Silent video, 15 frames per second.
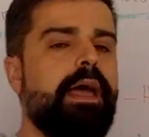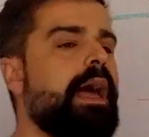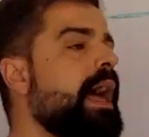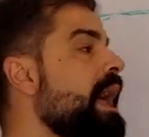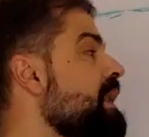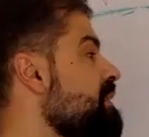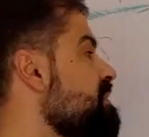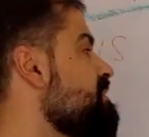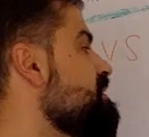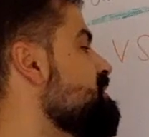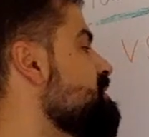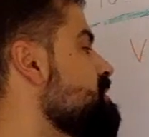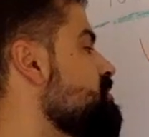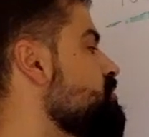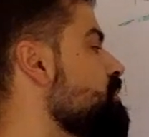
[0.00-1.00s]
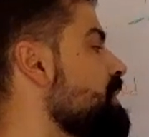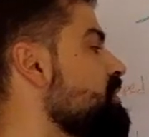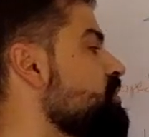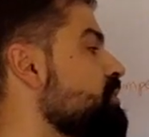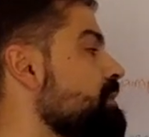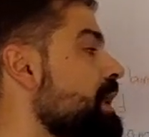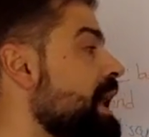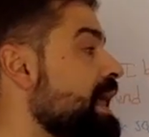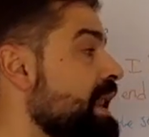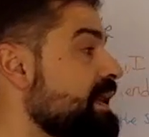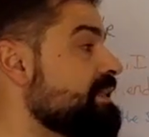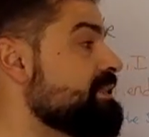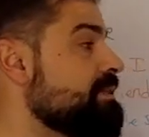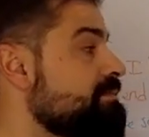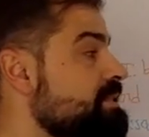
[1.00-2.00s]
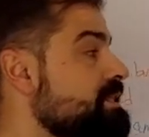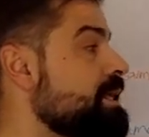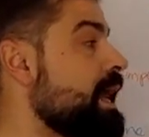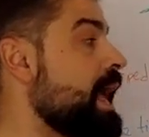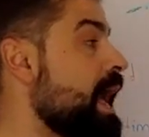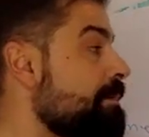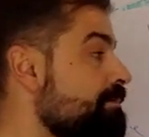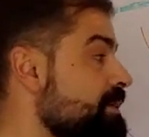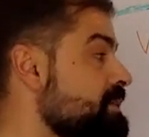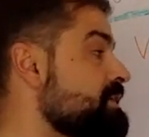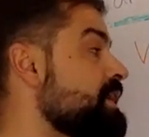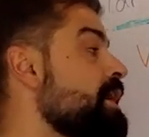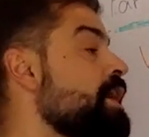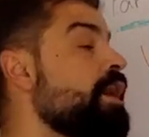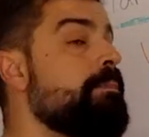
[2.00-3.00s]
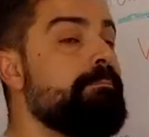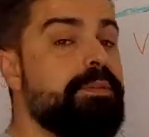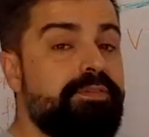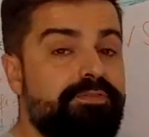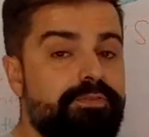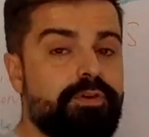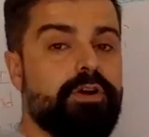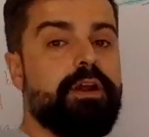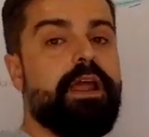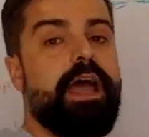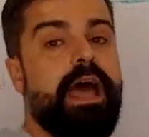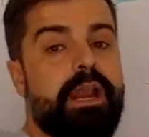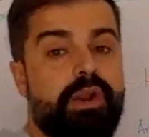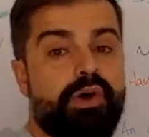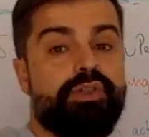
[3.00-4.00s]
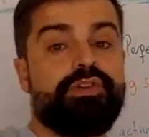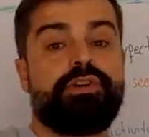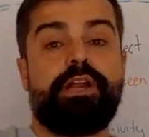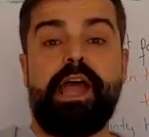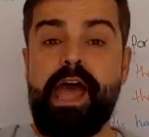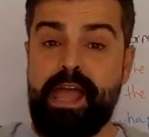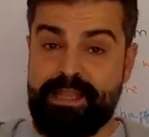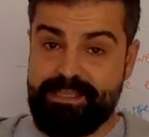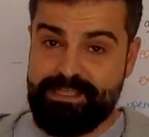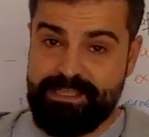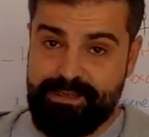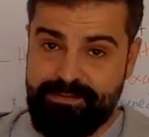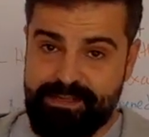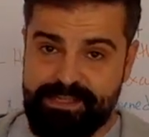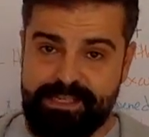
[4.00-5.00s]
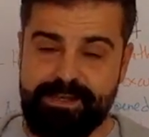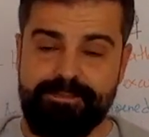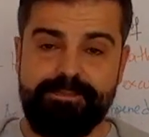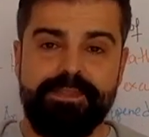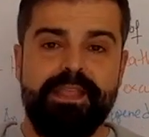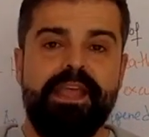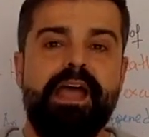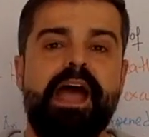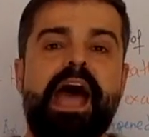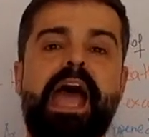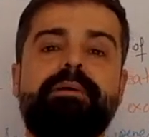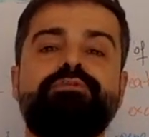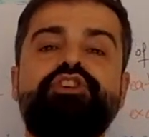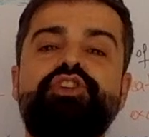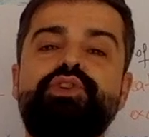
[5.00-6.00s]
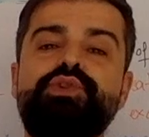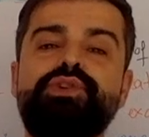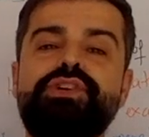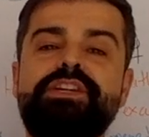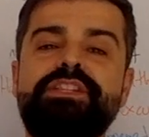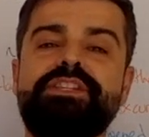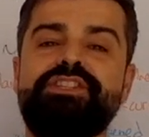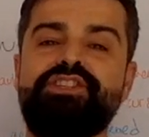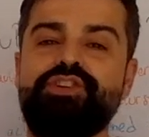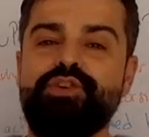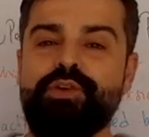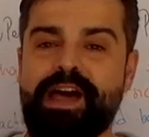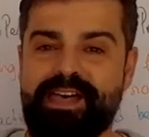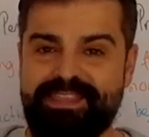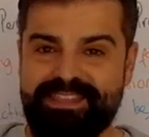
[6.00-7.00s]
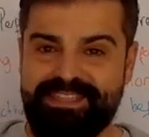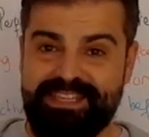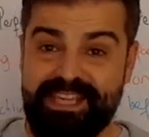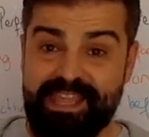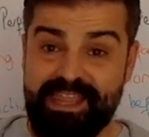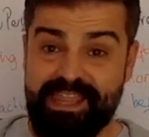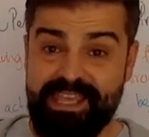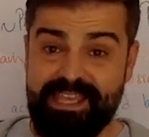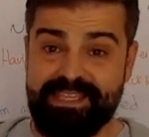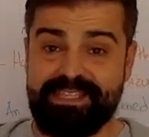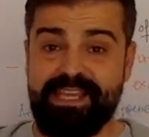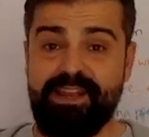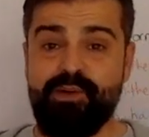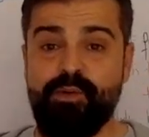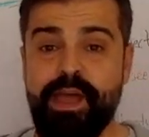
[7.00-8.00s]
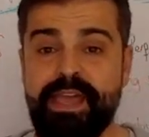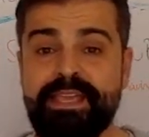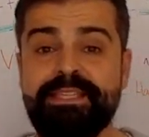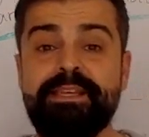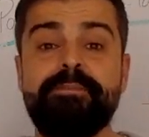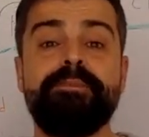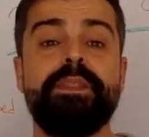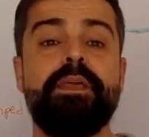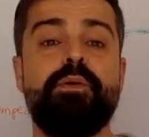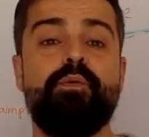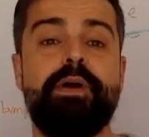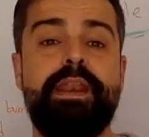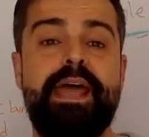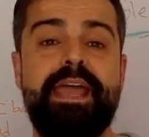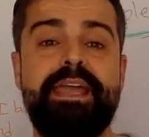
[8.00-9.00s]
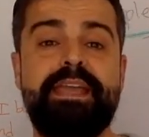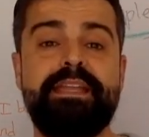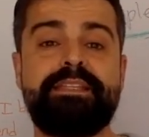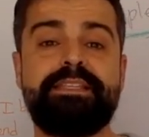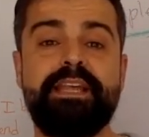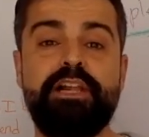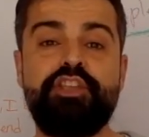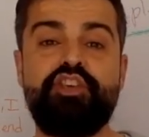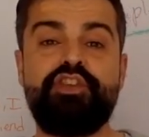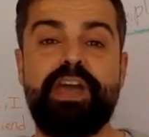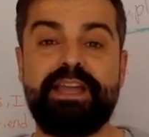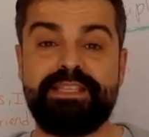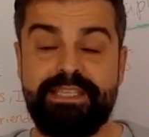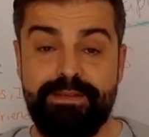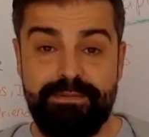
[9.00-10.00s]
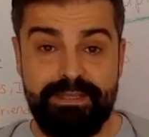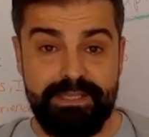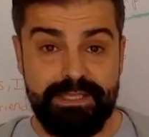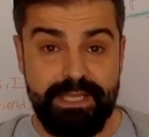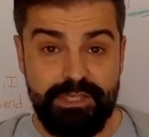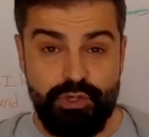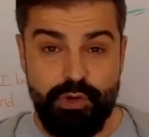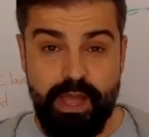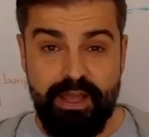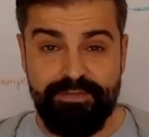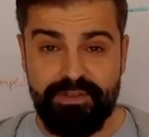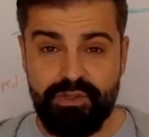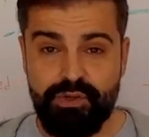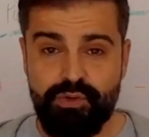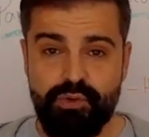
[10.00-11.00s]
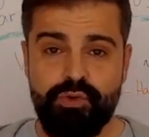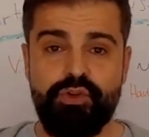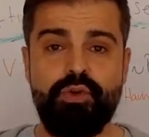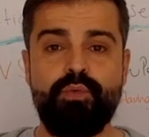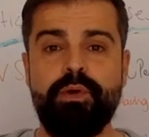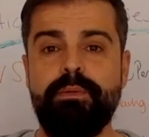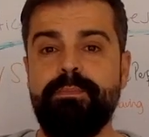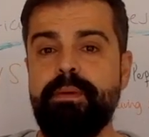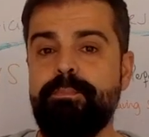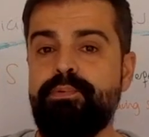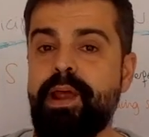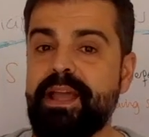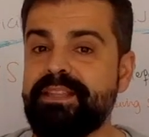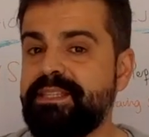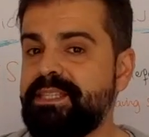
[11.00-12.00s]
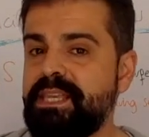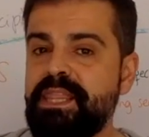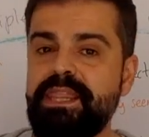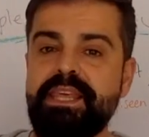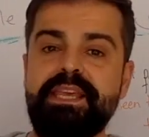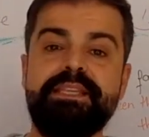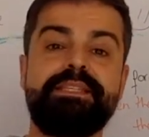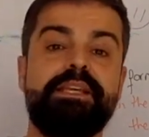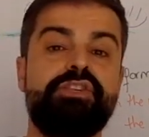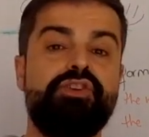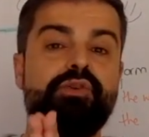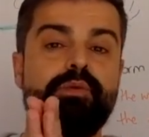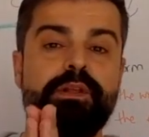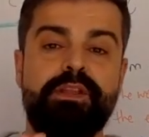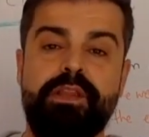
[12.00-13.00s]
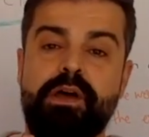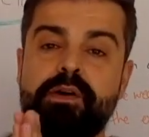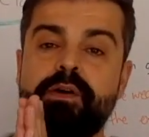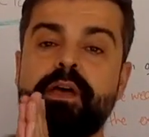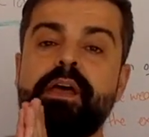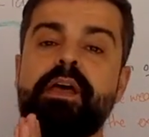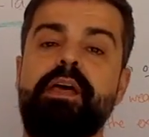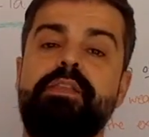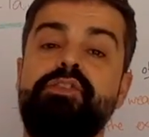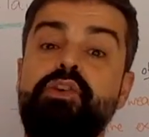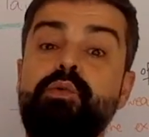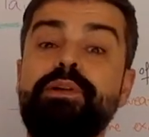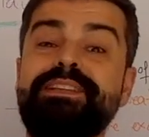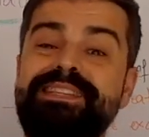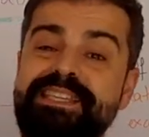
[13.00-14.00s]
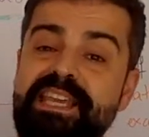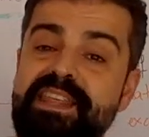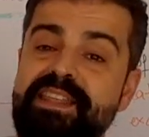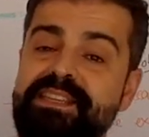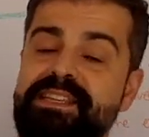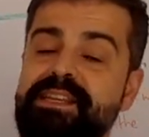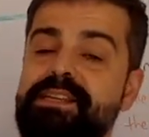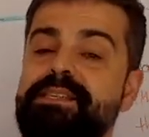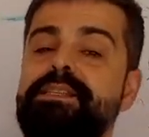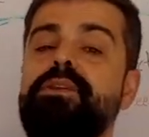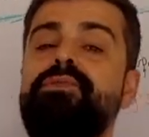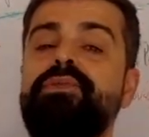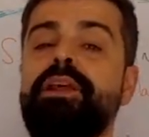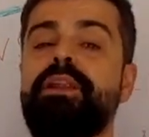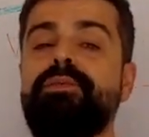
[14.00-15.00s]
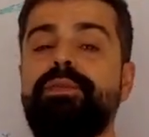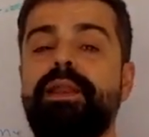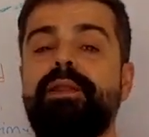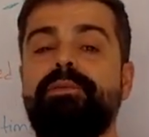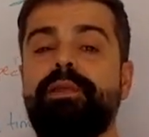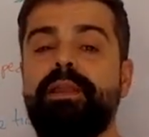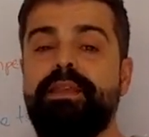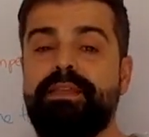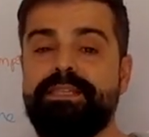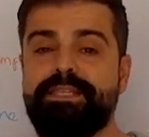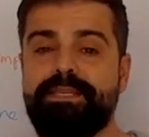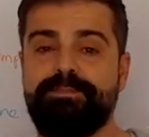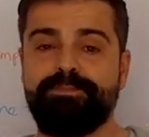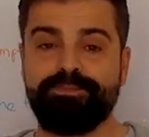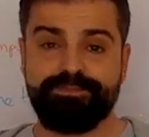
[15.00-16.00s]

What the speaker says: and in this situation, an activity happened before another activity. I'm sure that you understand this. Anyways, when I tell you the activities that you have to do, you will be practicing this, and you will see that it is really, really, really easy.